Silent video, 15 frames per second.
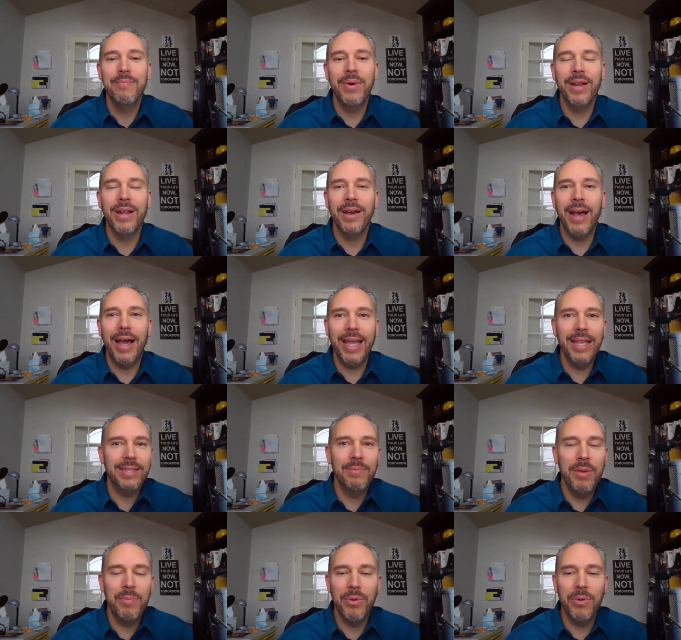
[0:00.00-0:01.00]
But uh, I get
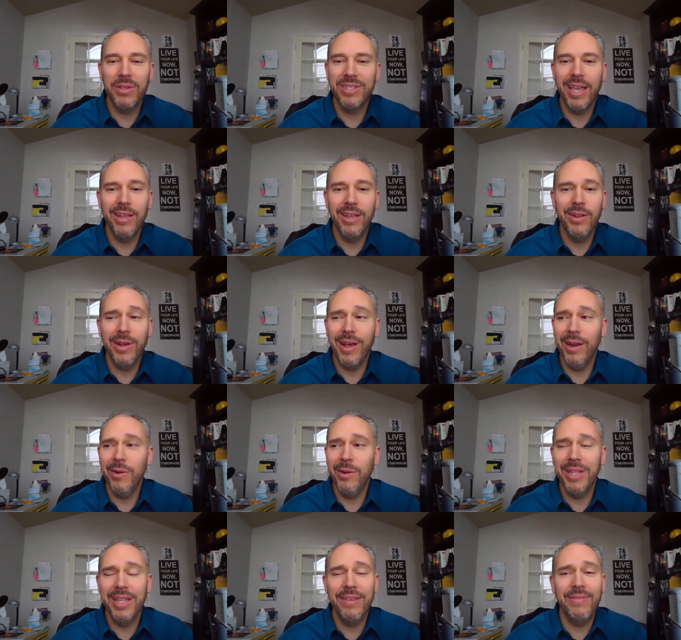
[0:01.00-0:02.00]
some people say, you know what? I don't
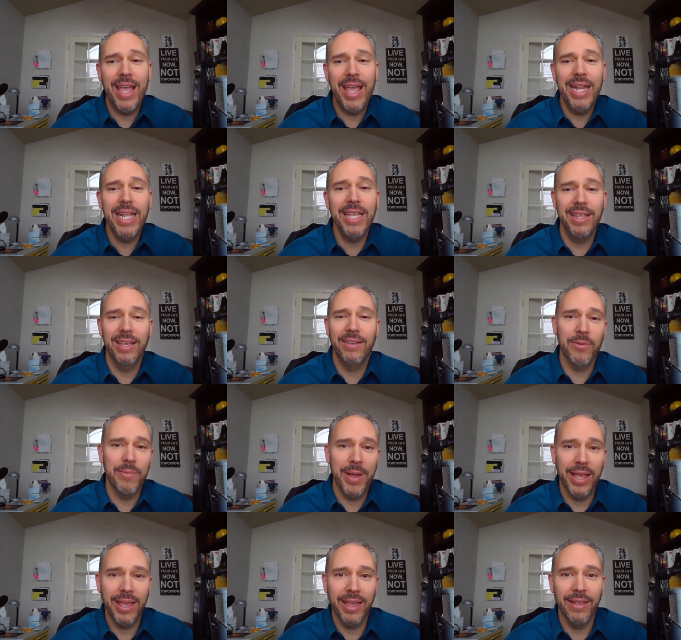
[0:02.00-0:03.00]
want to leave anything for
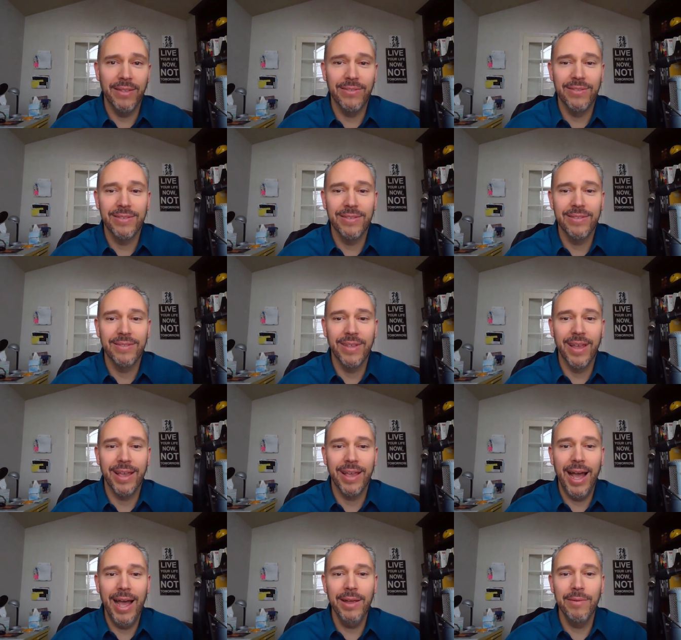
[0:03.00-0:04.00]
my kids.
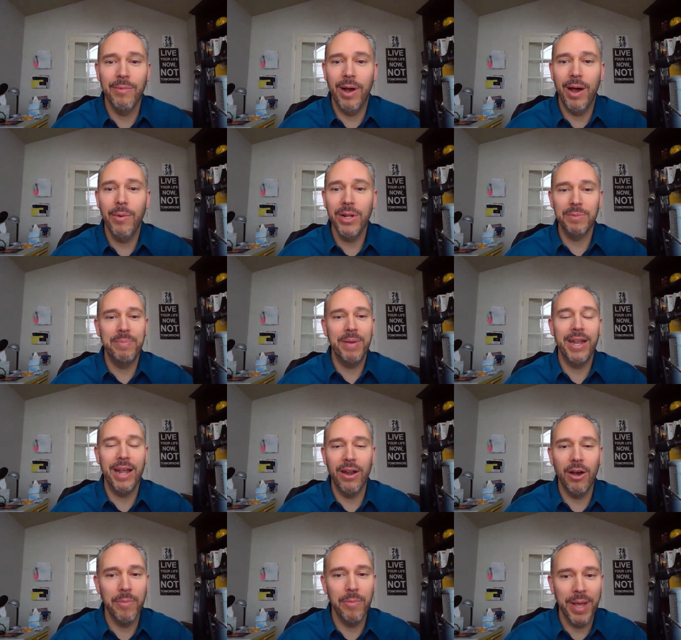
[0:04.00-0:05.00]
Like I, I want to spend
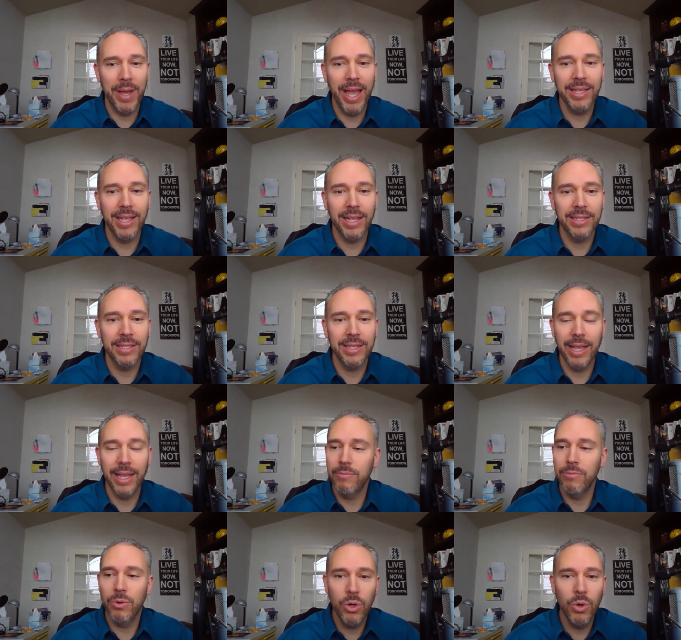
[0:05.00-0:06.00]
out all my assets. Like,
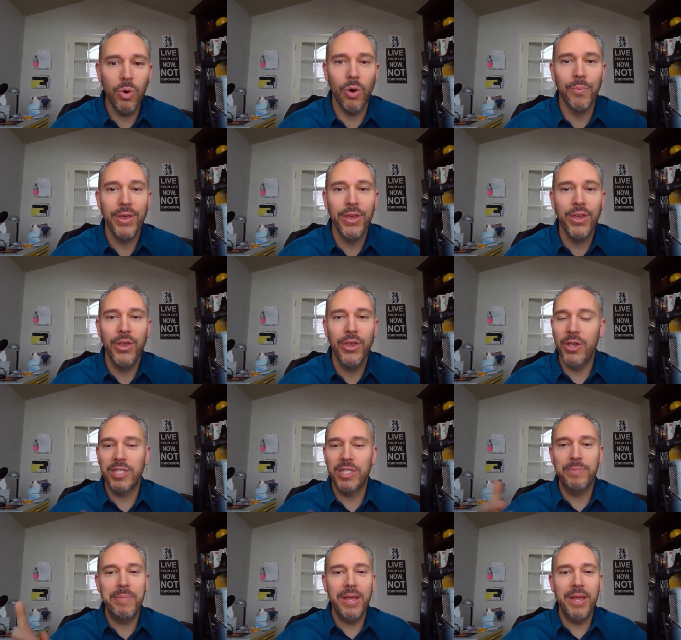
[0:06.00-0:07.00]
well, cool. You can
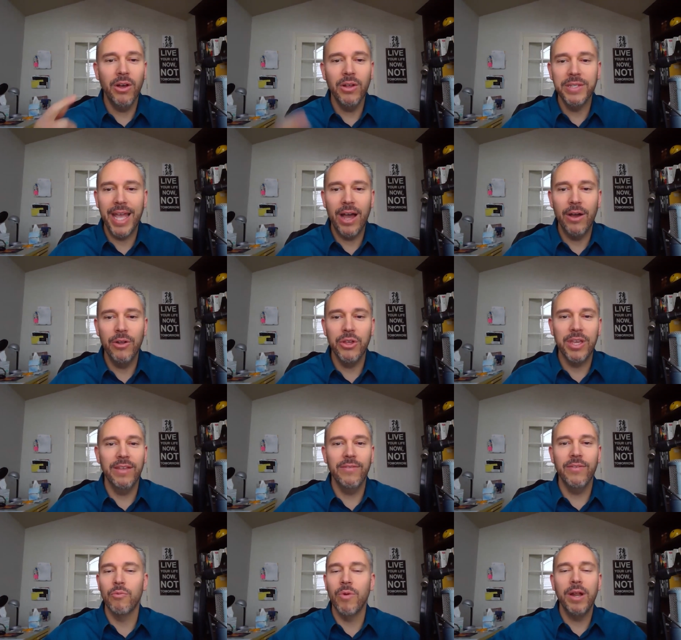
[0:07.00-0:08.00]
spend it all down. You can
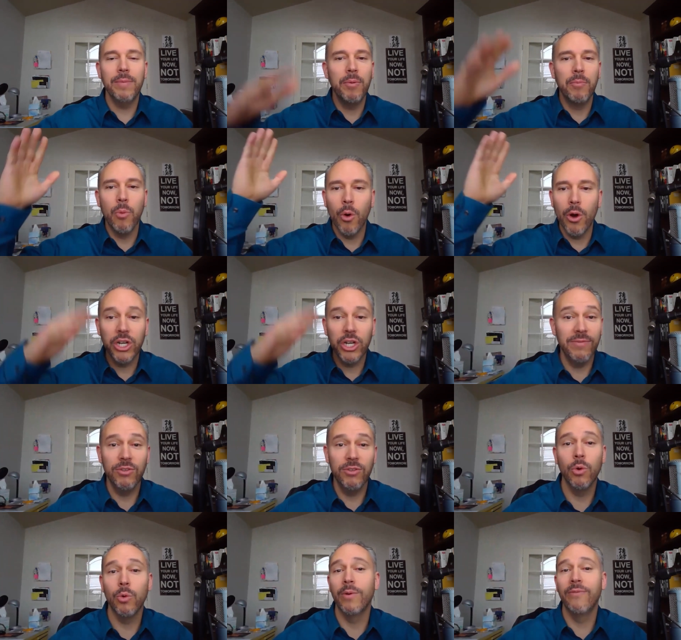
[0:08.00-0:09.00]
even run up a mortgage. You can
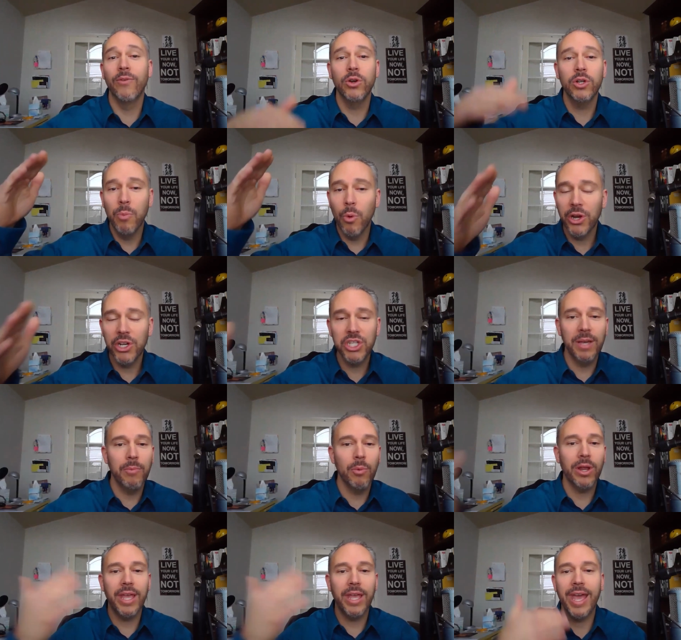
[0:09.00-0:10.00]
do a reverse mortgage. You get
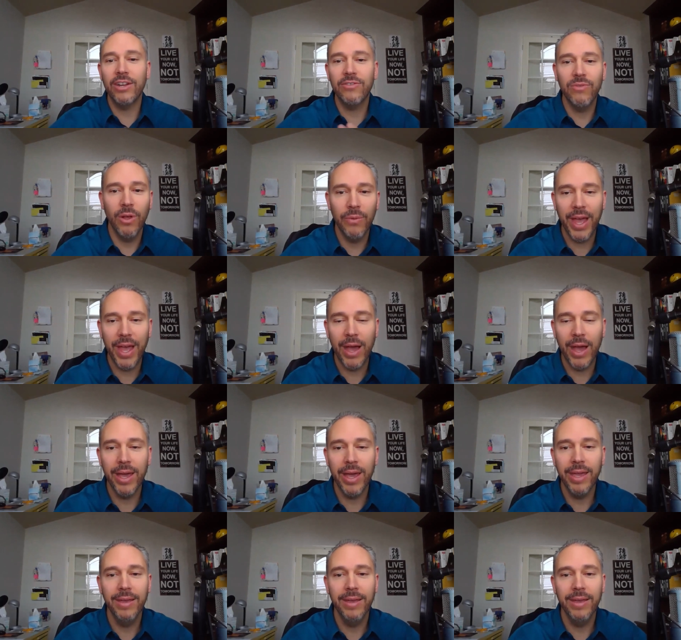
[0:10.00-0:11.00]
more cash flow that way.